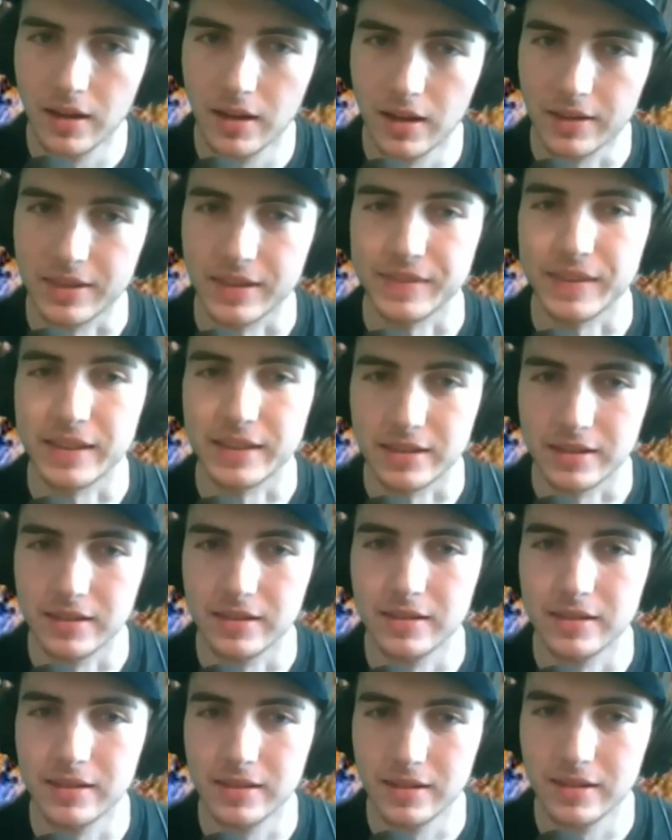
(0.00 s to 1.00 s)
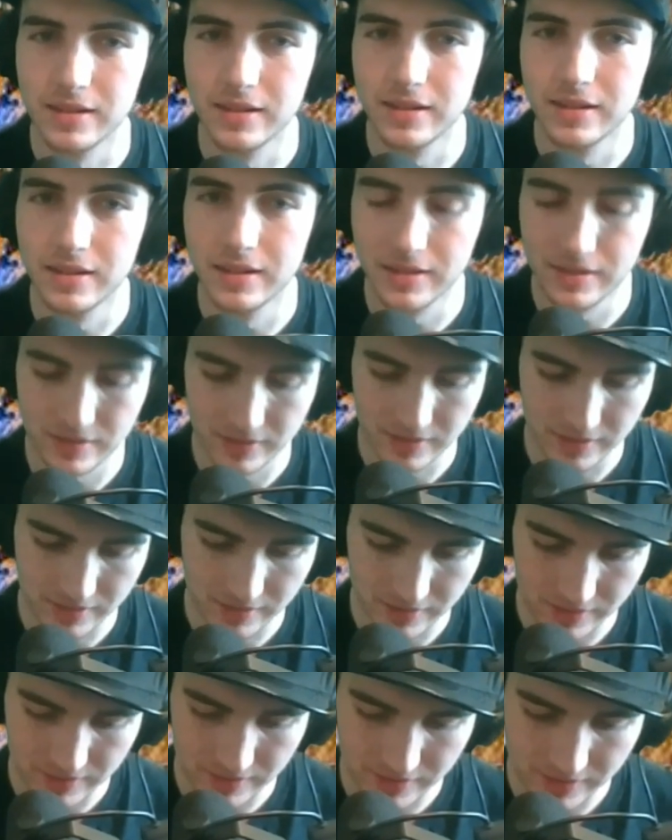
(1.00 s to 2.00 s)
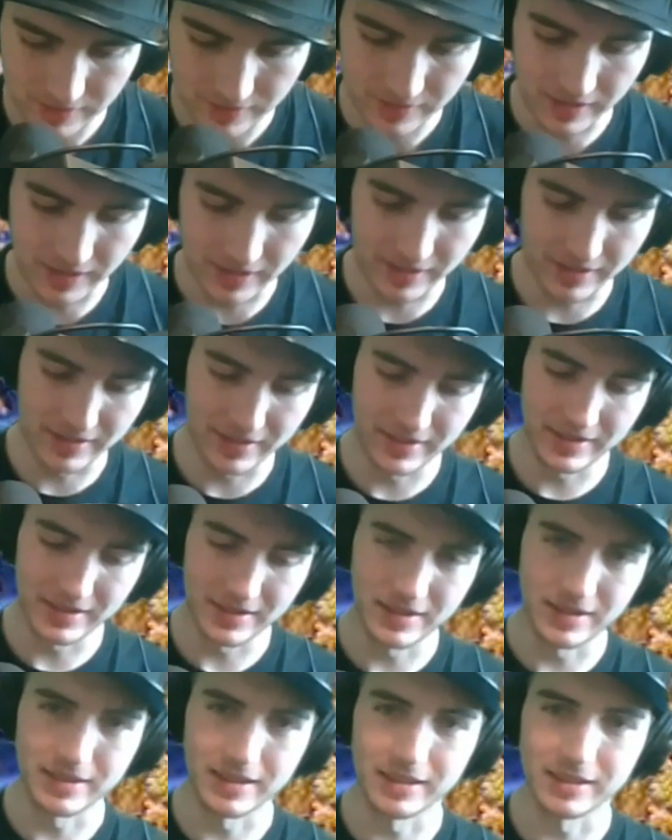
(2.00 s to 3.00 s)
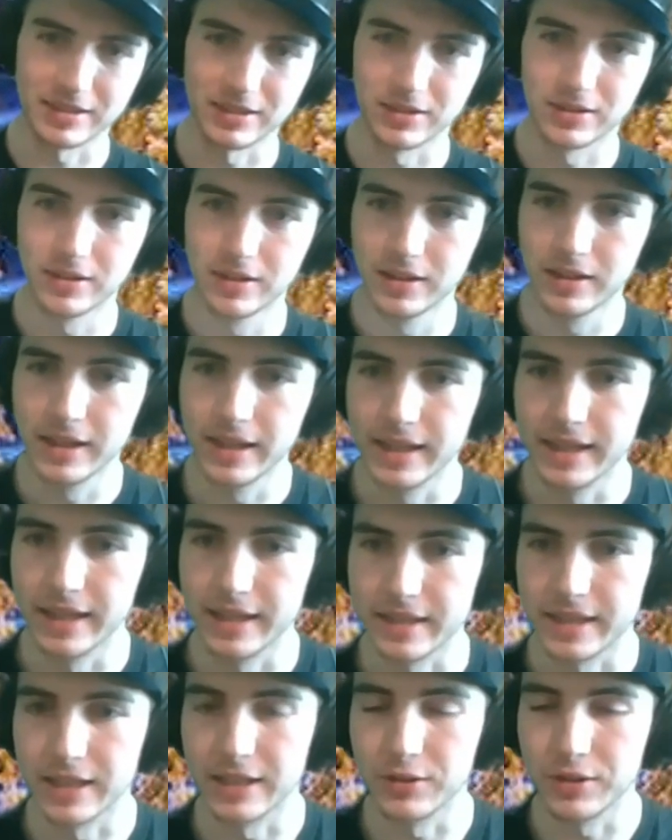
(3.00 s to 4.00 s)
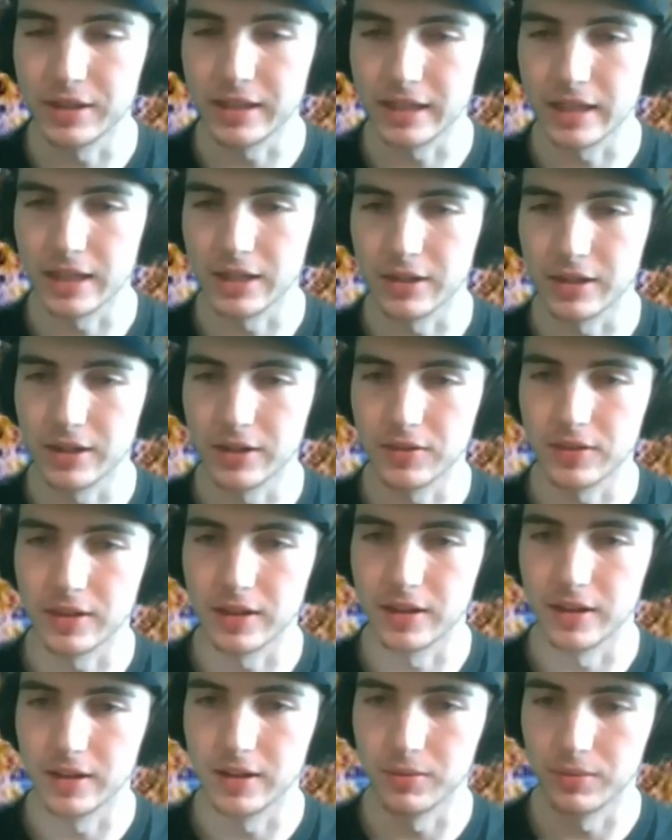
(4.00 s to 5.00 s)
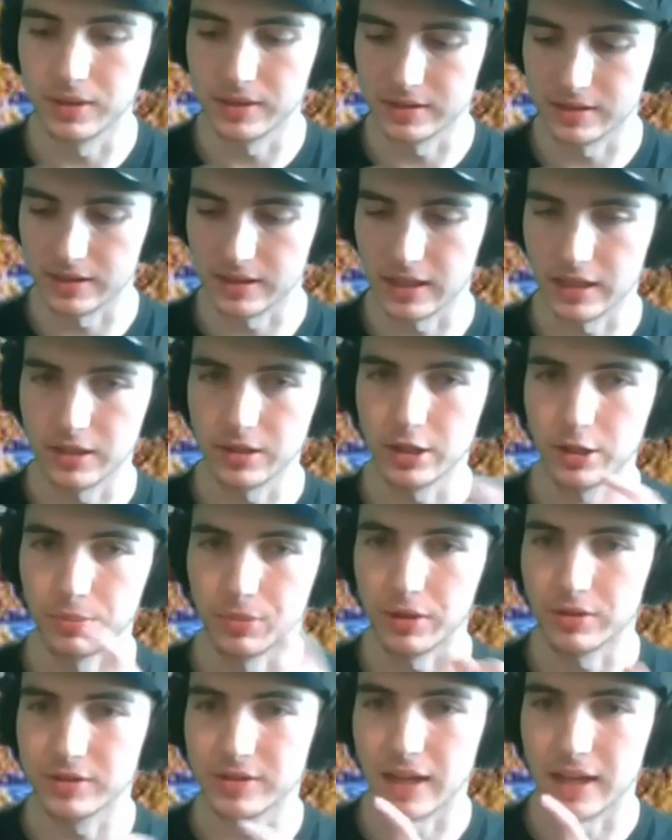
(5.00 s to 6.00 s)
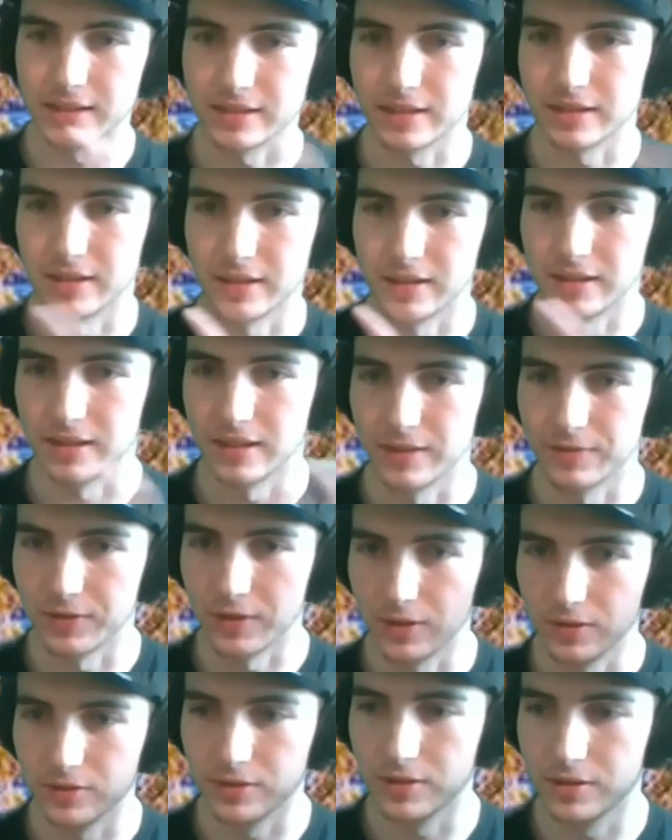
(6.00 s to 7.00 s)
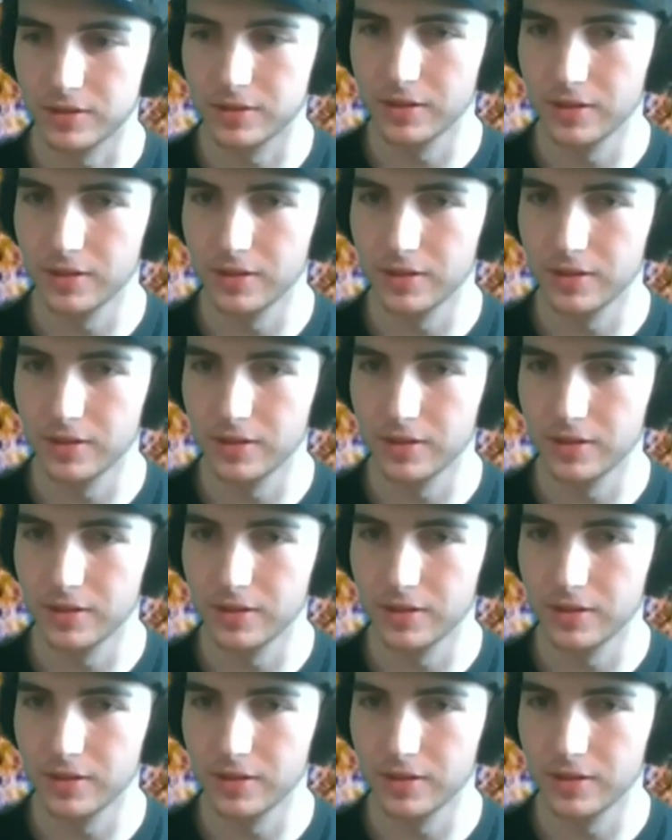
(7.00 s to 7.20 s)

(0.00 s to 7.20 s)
I think that's it. Oh, I think that's it. Yeah, I think so. Can you hear the what is it? Can you hear both sides of the headphones?